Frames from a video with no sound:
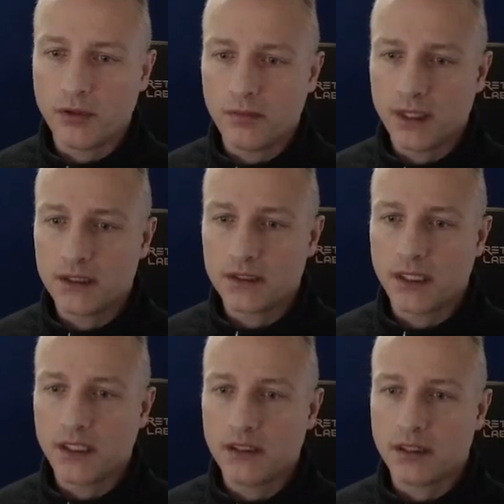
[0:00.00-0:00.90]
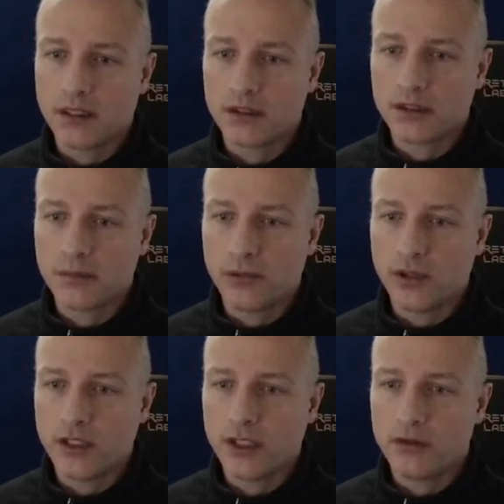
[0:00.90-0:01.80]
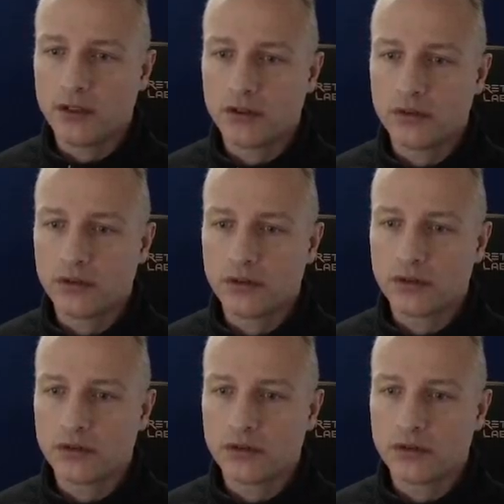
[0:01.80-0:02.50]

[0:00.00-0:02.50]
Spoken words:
my side at some point down this road.